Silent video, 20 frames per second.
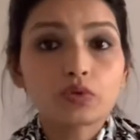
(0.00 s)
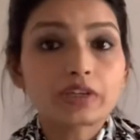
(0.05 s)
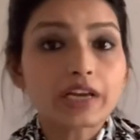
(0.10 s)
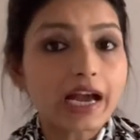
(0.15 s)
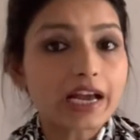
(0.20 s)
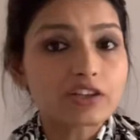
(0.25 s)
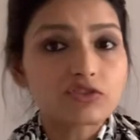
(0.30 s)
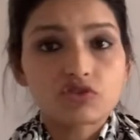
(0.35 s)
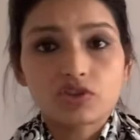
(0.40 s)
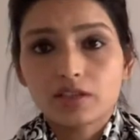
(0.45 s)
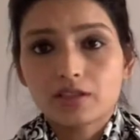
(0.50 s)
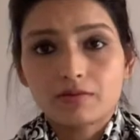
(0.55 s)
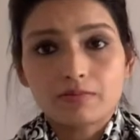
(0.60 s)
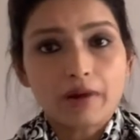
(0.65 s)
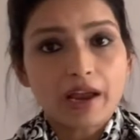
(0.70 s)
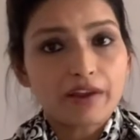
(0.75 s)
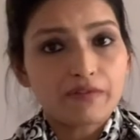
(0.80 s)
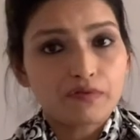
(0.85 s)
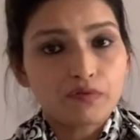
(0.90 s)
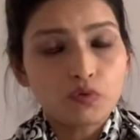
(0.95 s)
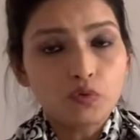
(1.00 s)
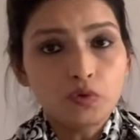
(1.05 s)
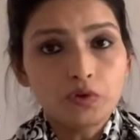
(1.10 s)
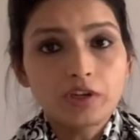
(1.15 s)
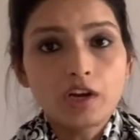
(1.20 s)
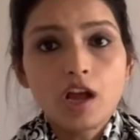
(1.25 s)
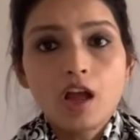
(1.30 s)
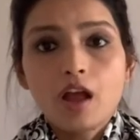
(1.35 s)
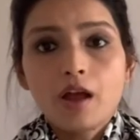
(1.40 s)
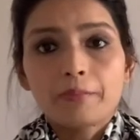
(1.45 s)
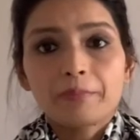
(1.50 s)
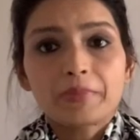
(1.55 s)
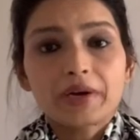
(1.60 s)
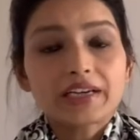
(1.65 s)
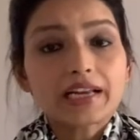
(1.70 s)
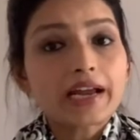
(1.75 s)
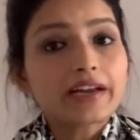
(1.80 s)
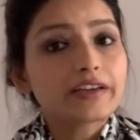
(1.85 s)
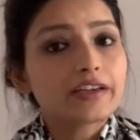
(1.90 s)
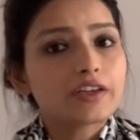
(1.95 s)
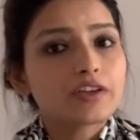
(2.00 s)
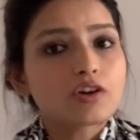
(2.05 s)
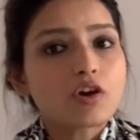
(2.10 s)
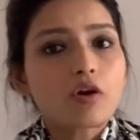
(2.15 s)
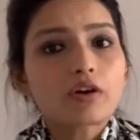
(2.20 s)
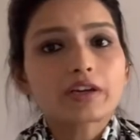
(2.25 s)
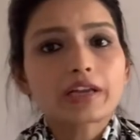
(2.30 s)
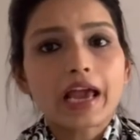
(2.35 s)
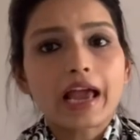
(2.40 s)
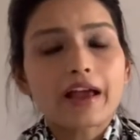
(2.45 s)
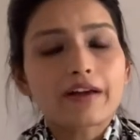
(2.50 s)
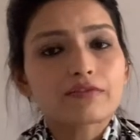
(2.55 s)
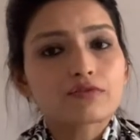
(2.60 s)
digest my food, but I did not have